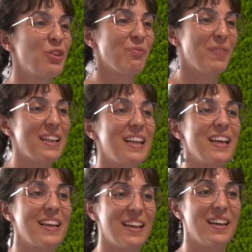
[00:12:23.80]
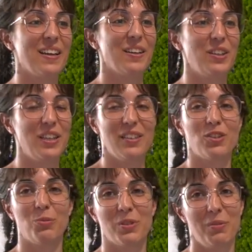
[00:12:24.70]
But like in
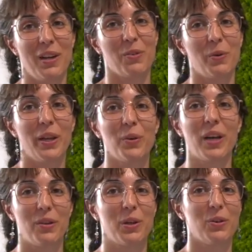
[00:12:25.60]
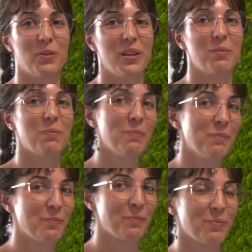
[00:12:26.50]
some similar way, you can recover them.
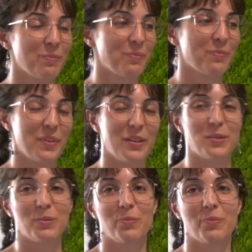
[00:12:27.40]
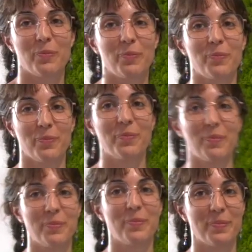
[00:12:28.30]
Yes. Okay.
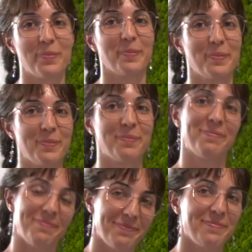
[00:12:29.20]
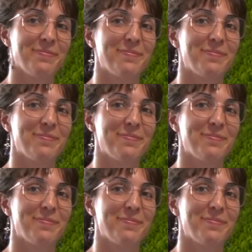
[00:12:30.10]
Cool. Thanks a lot.